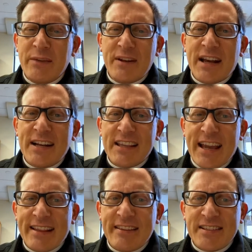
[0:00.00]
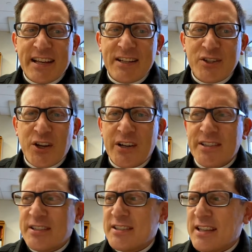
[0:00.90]
Even non-Catholics kind of saw
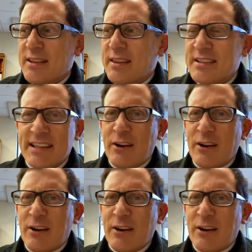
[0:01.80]
us and said things.